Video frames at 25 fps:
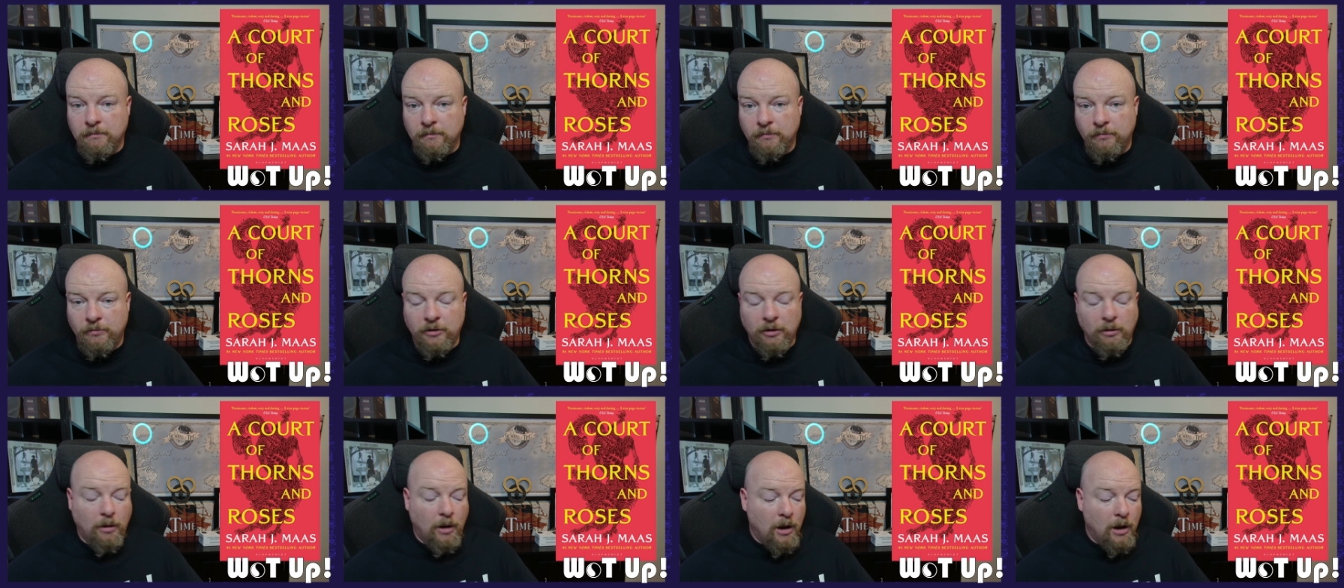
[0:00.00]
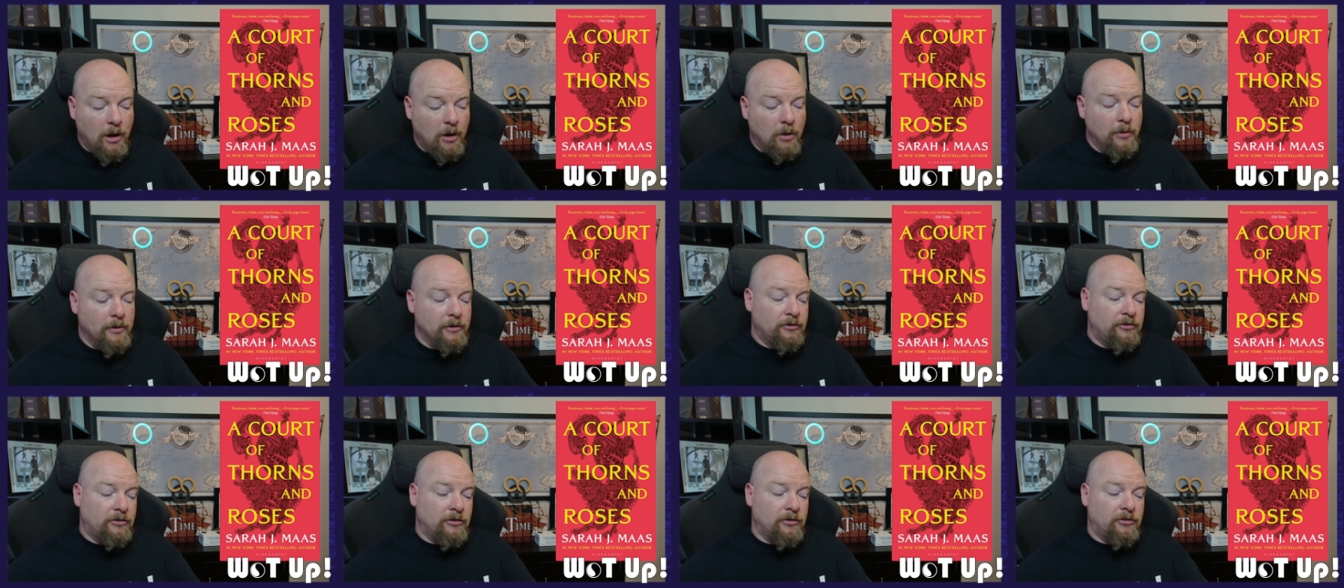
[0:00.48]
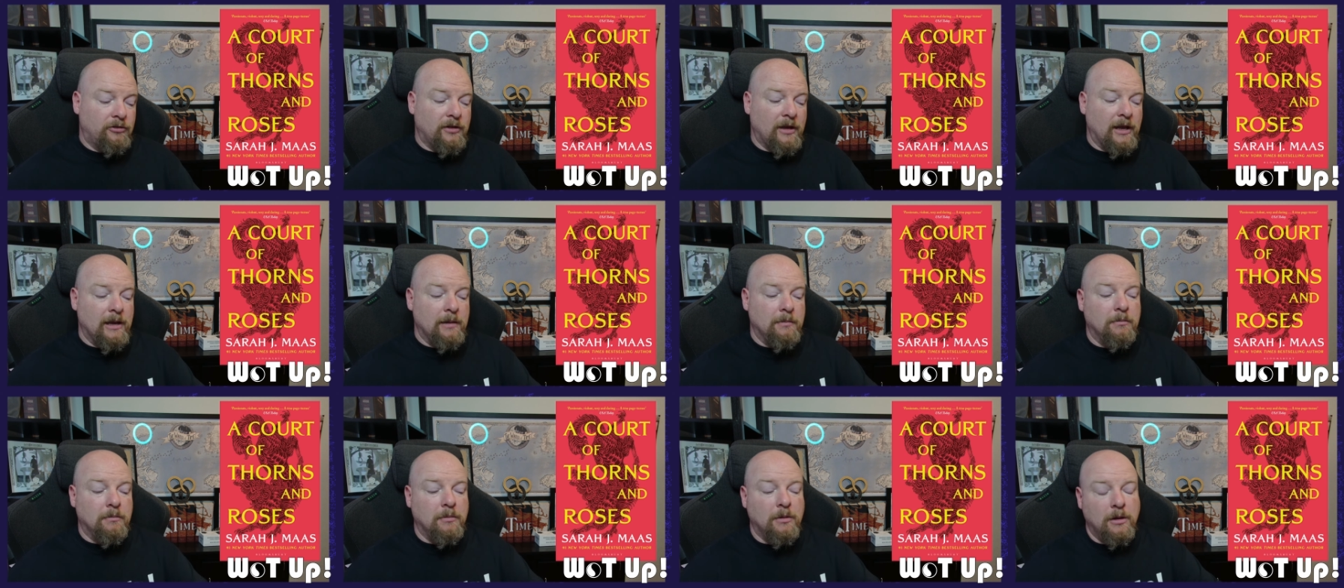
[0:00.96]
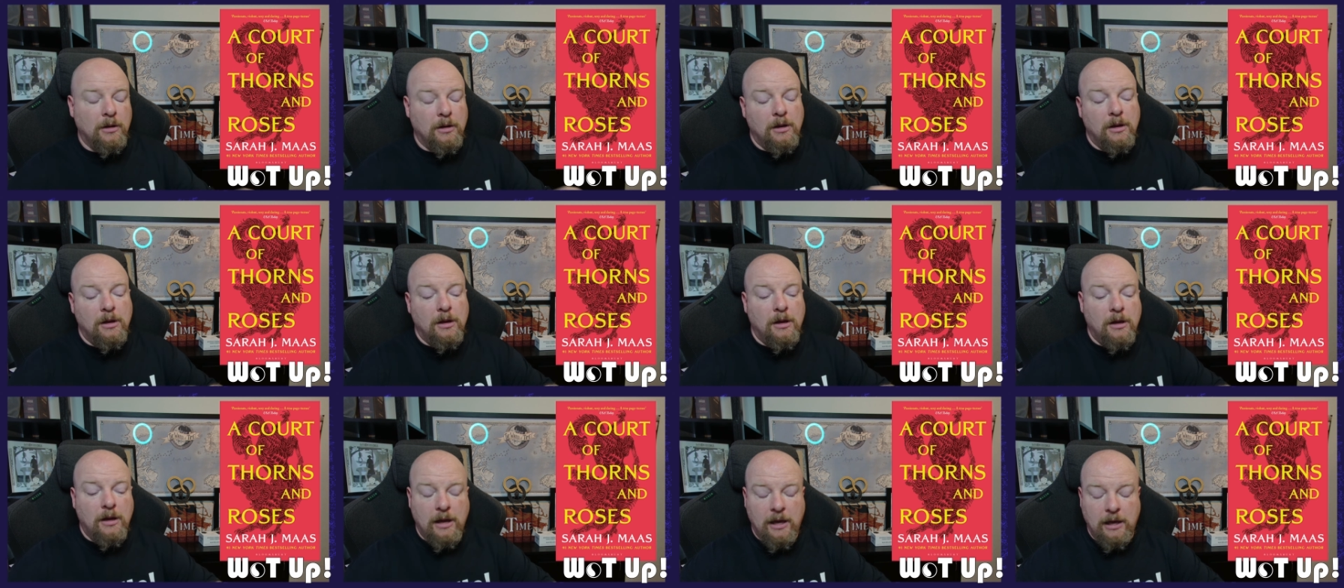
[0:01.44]
They're always the same,
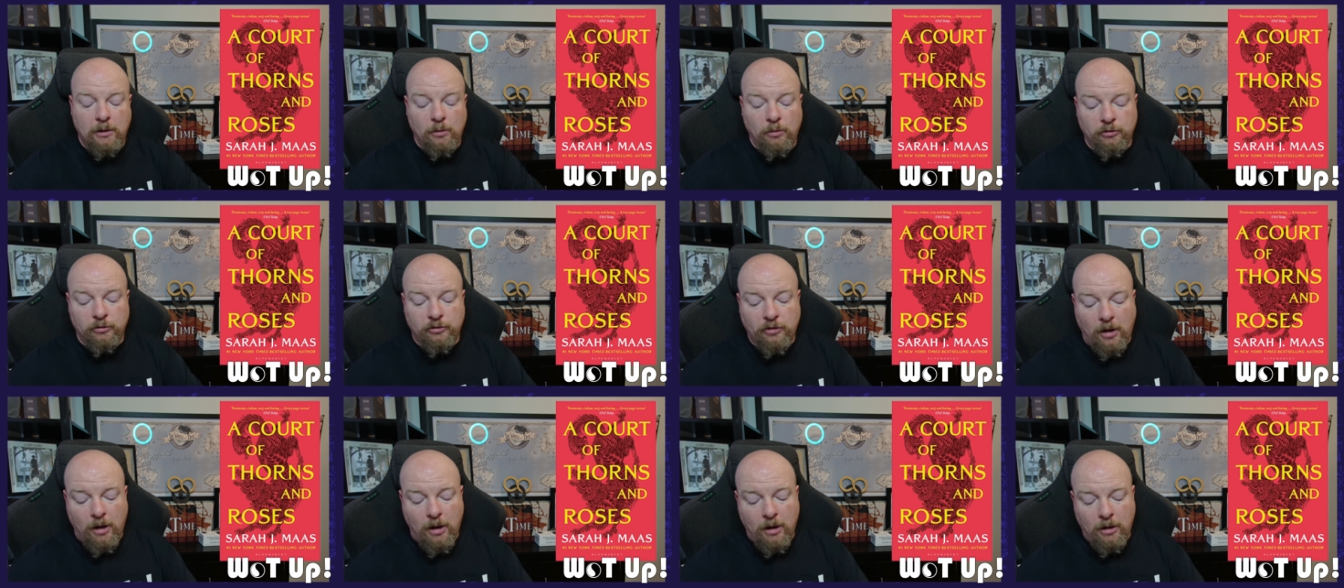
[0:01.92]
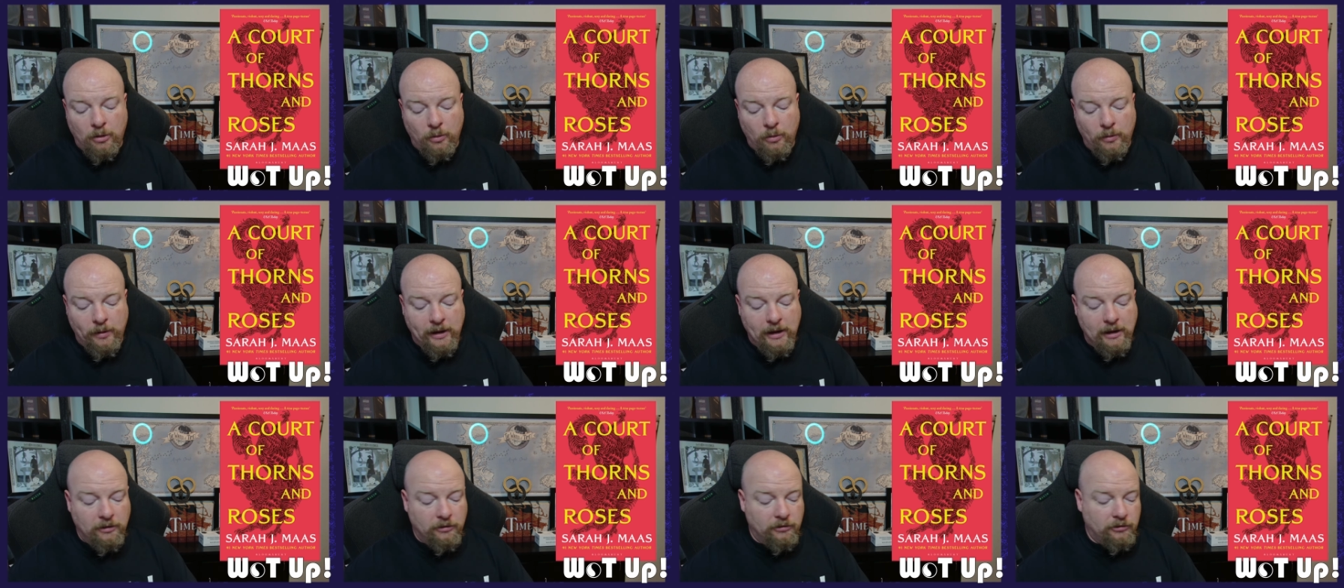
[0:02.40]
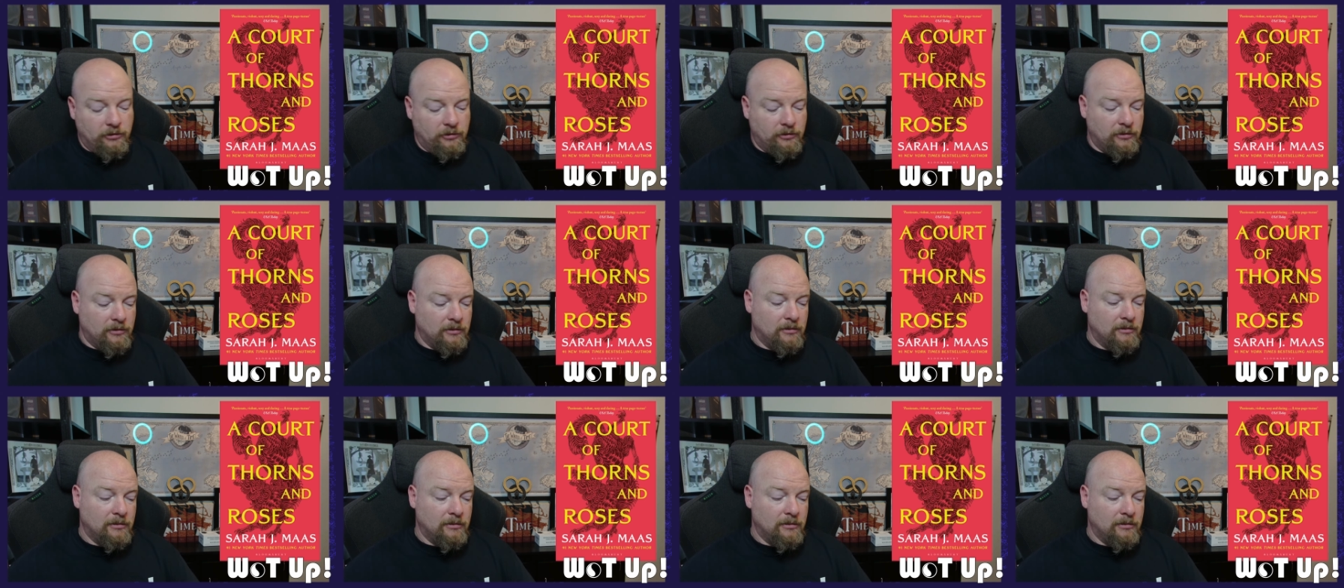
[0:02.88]
and it was always